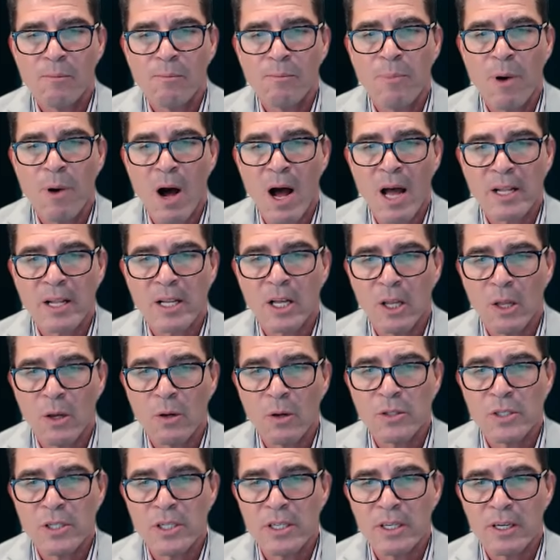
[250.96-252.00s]
bought
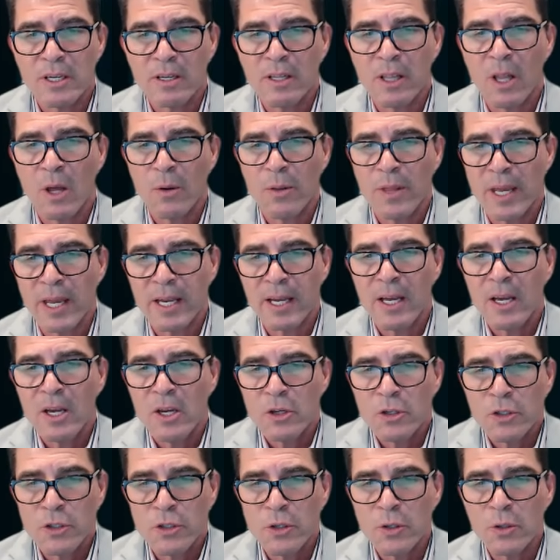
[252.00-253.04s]
clothing,
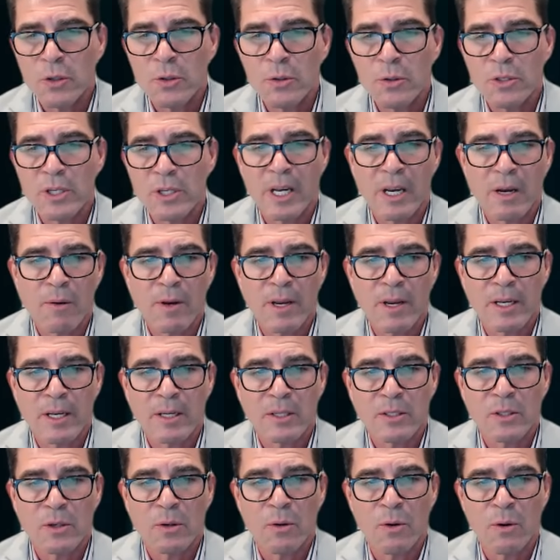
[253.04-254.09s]
shoes,
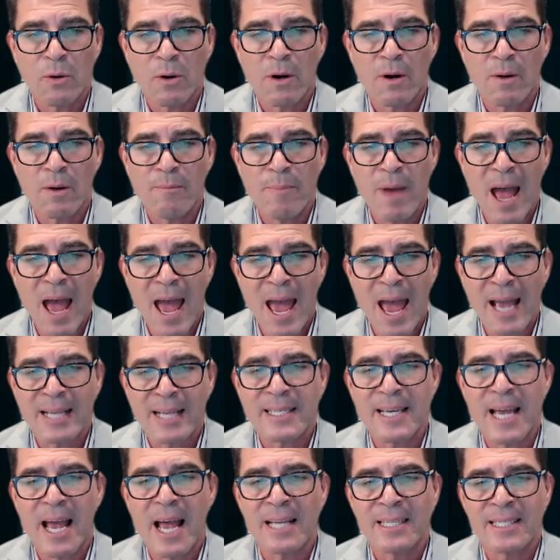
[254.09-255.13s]
earrings, or
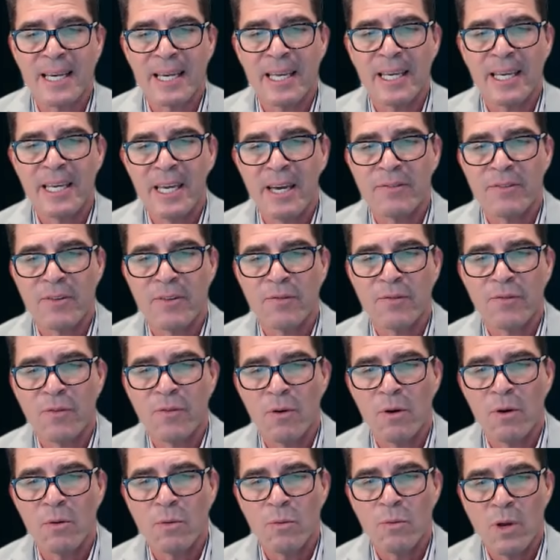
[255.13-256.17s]
bags as a gift
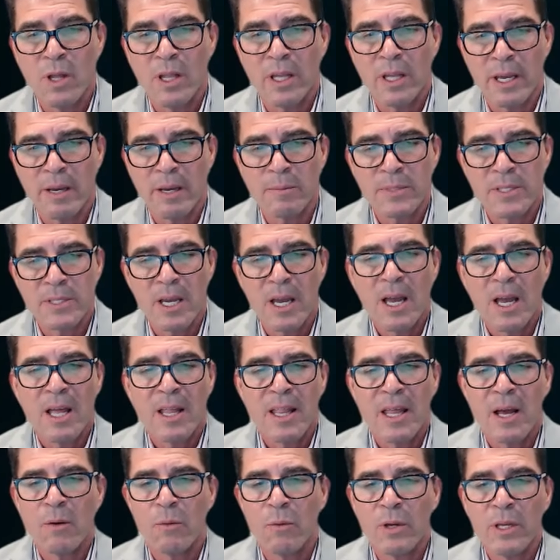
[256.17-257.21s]
for Williams,
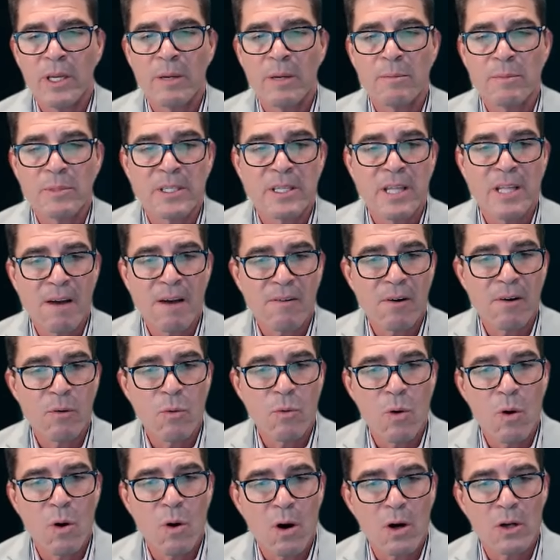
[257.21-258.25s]
that Williams never
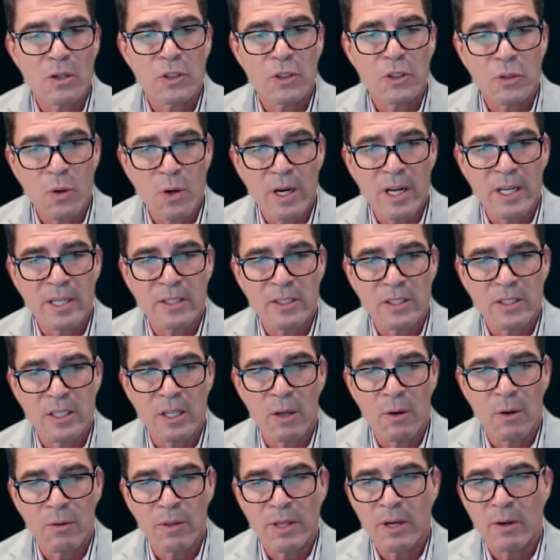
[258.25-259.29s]
wore Sorokin's
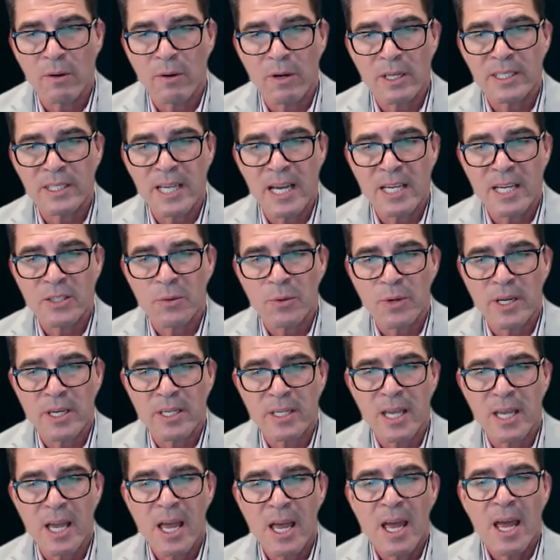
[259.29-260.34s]
clothing or
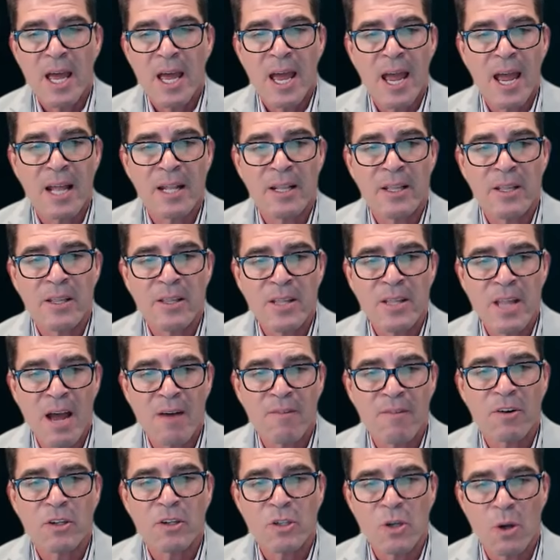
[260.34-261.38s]
accessories, and
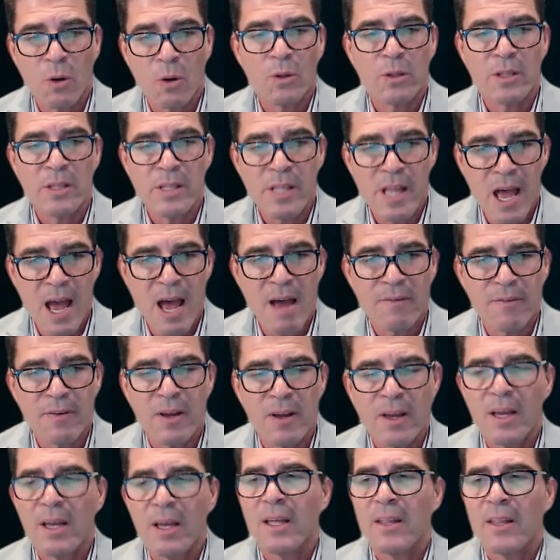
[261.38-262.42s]
never told
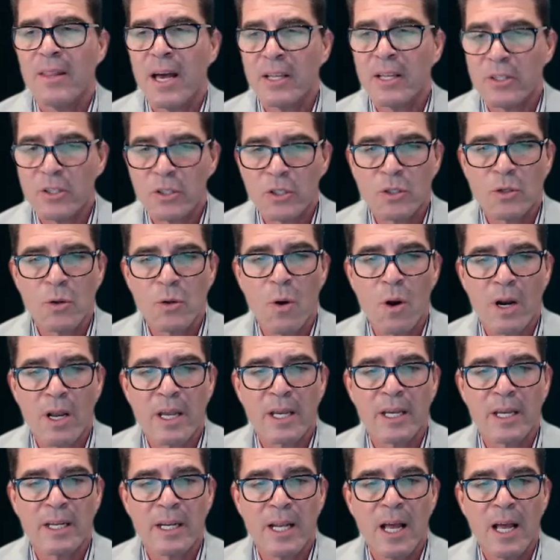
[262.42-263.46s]
Neff that
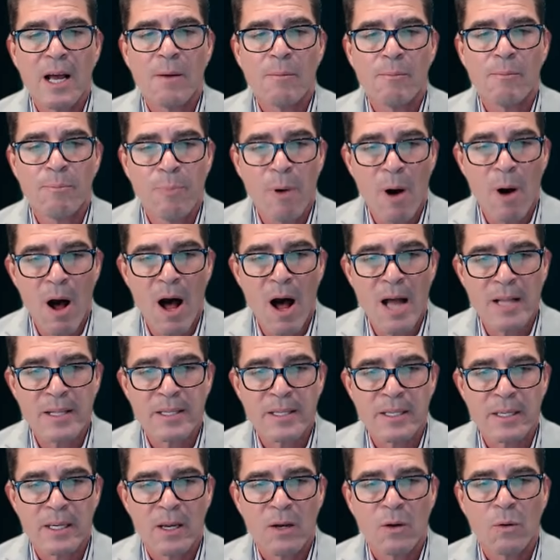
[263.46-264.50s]
Sorokin
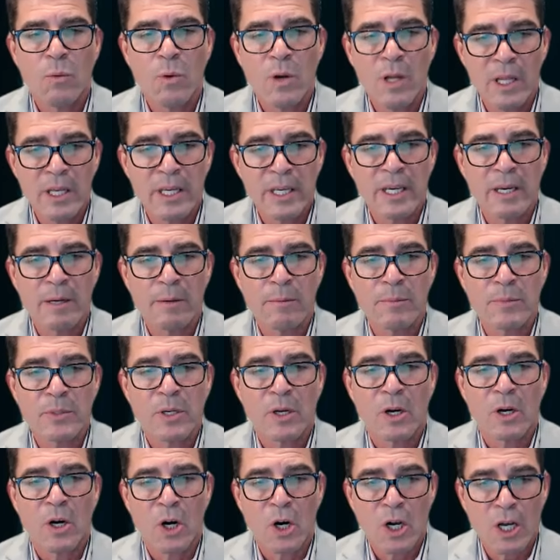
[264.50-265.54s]
bought
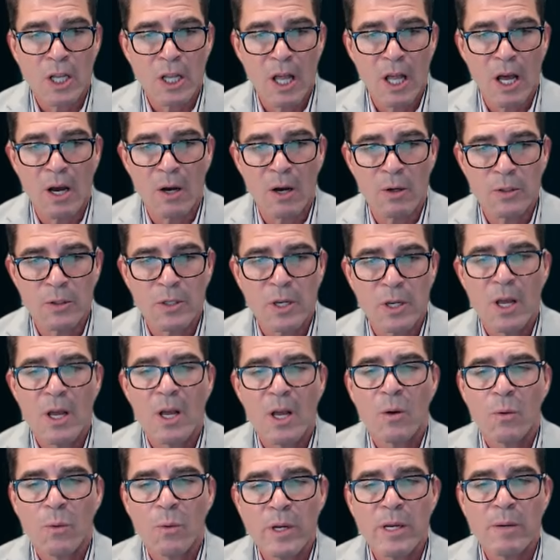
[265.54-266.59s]
Williams her clothes.
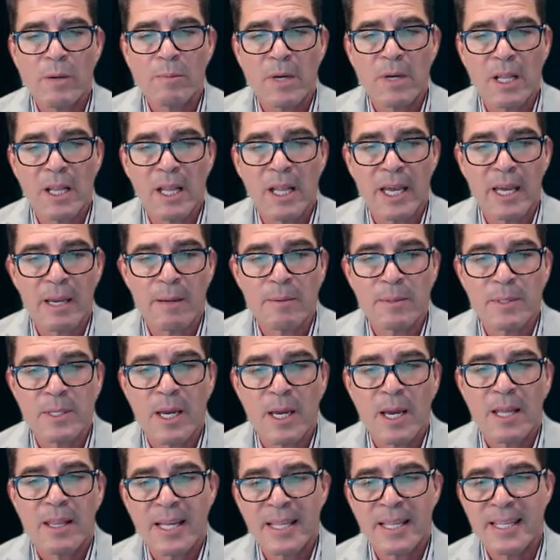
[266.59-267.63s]
Williams
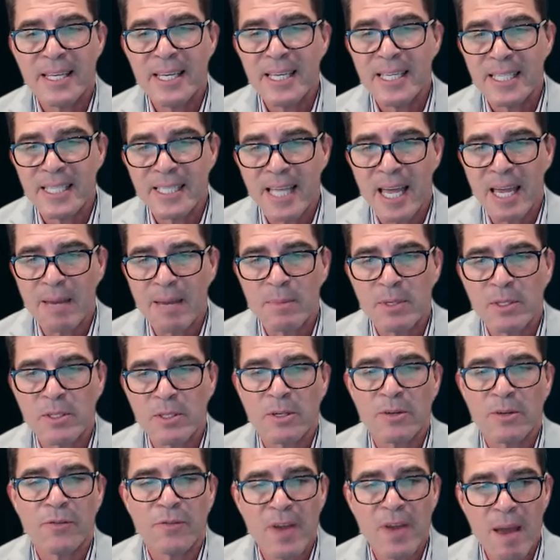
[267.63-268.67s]
claims that these statements
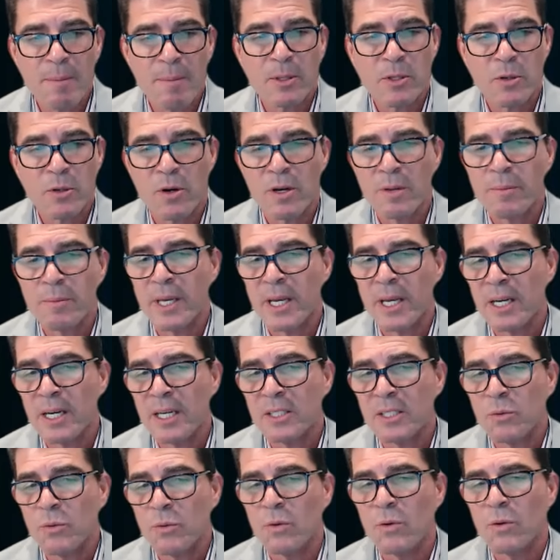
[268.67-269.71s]
are defamatory
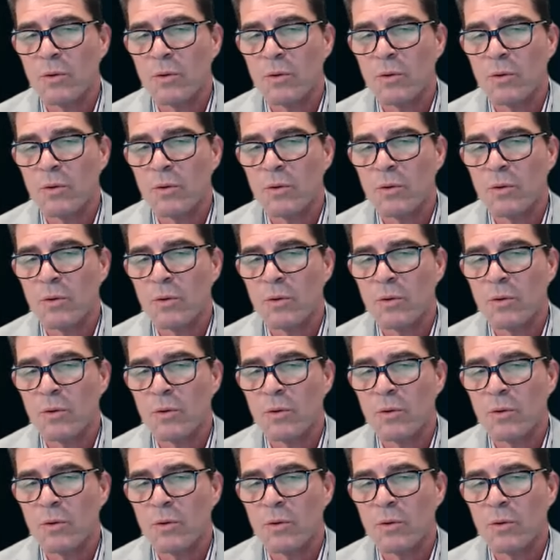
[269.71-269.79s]
because